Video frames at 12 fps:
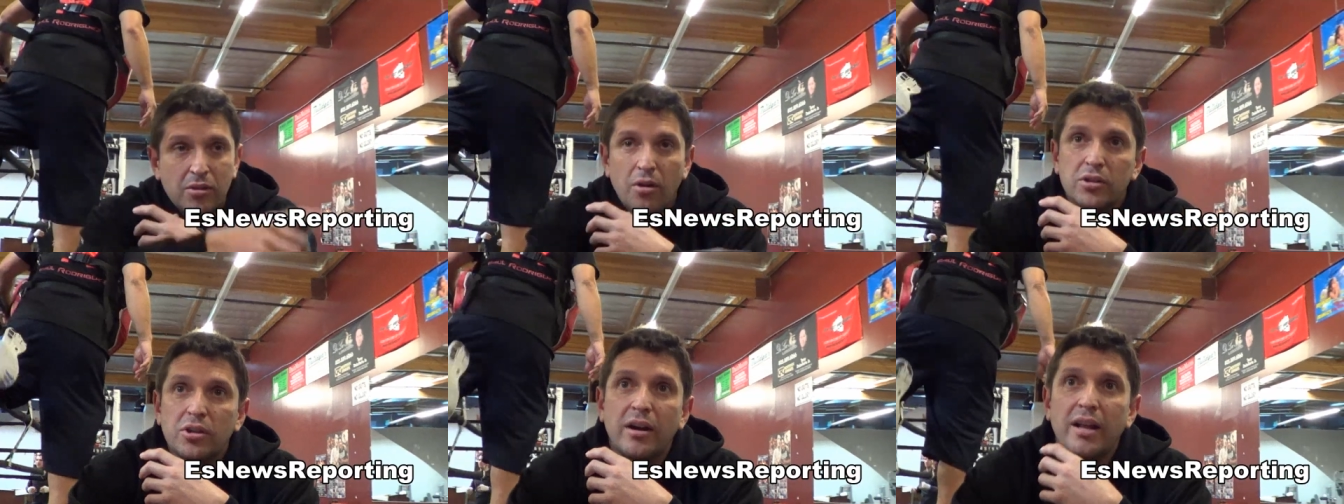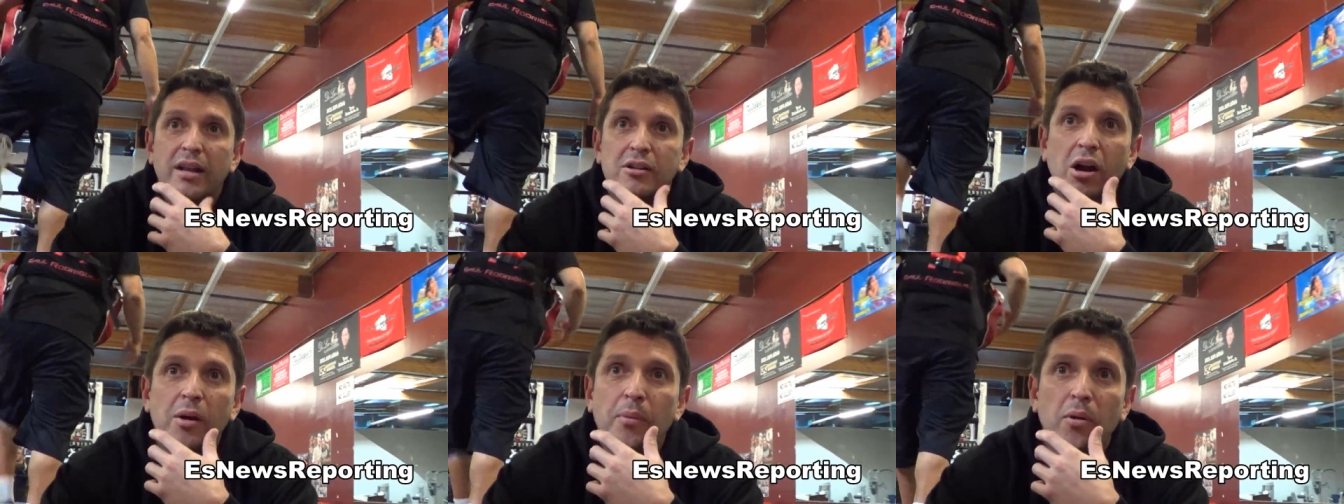throw a dart at a
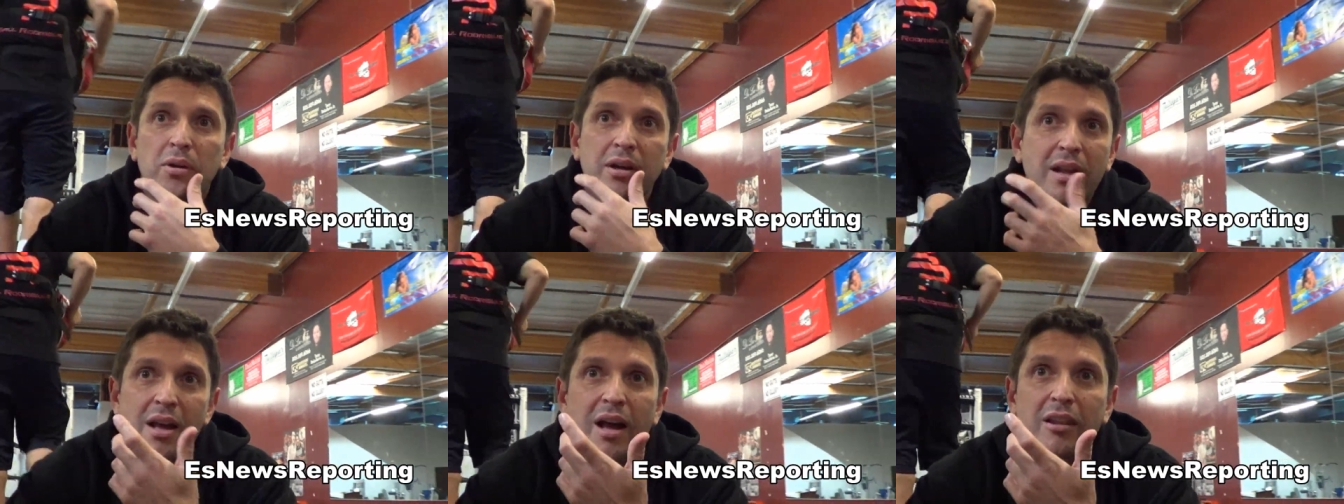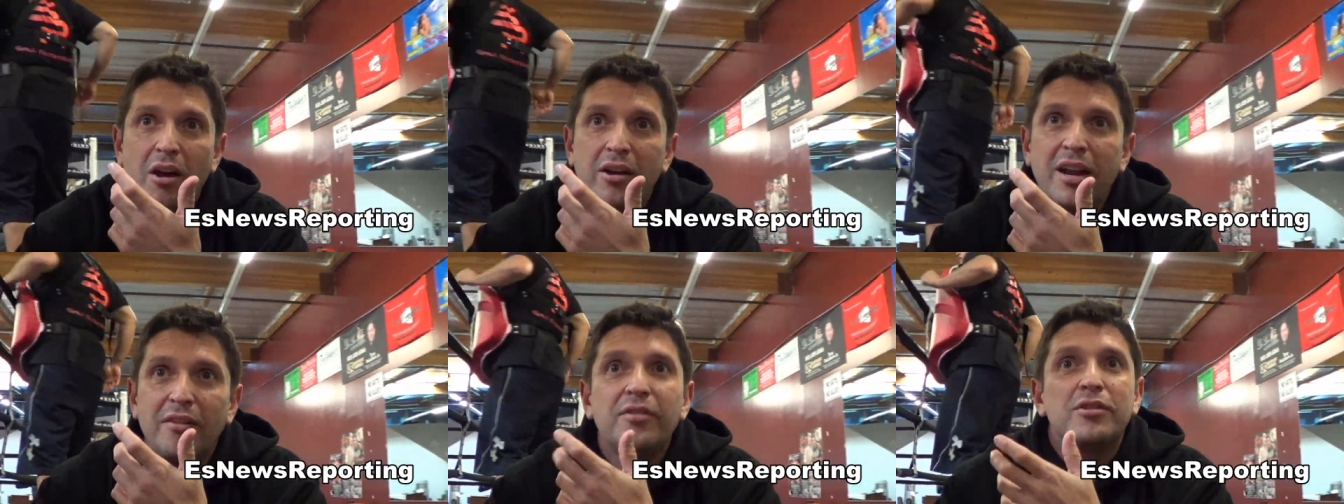dart bowler long
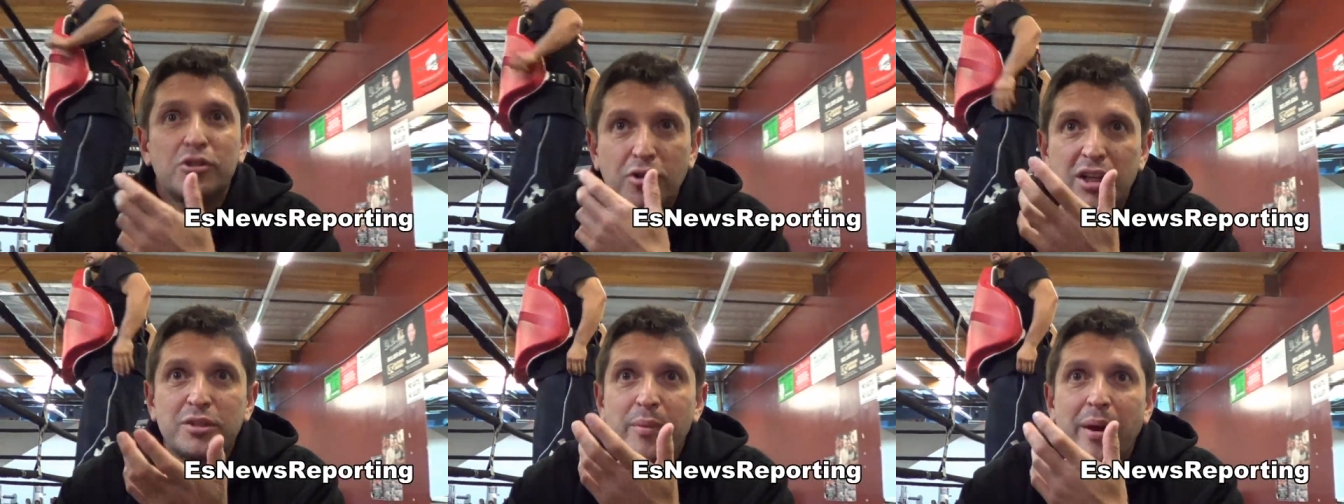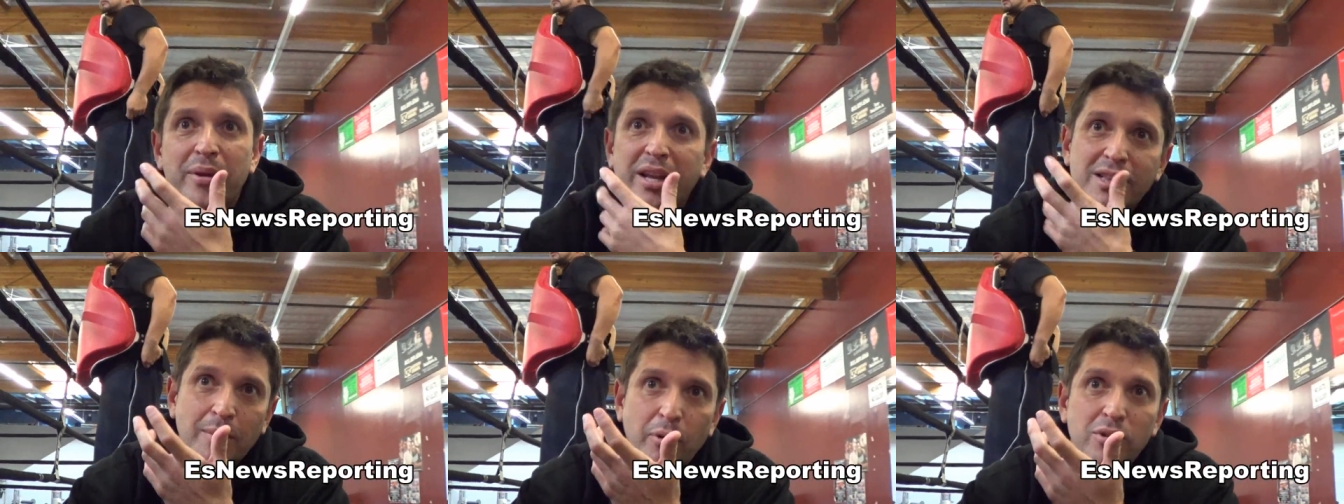enough, trust me, I'm gonna
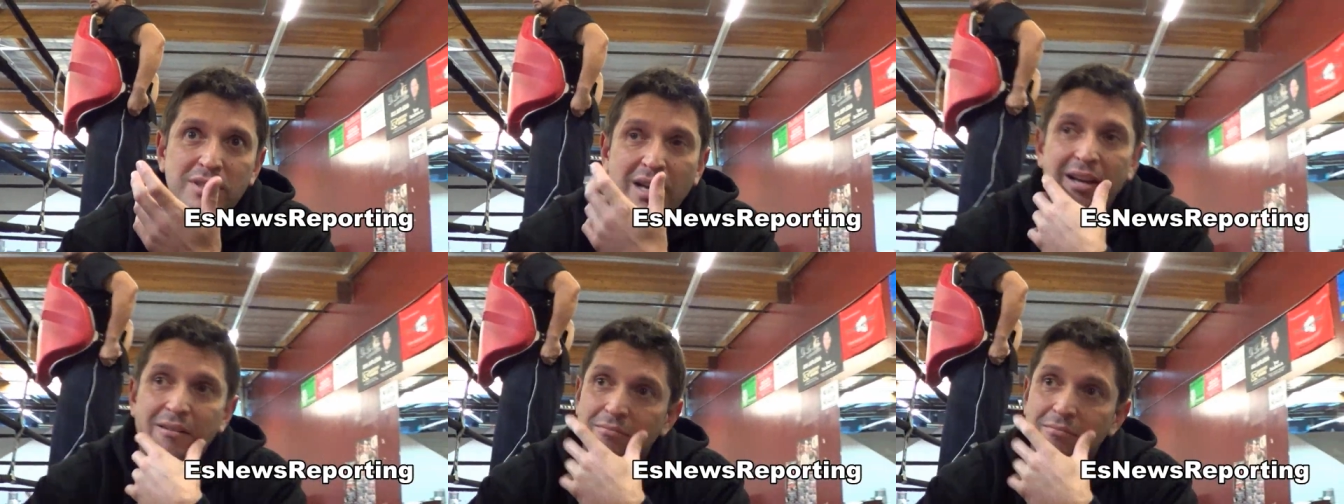hit the bullseye.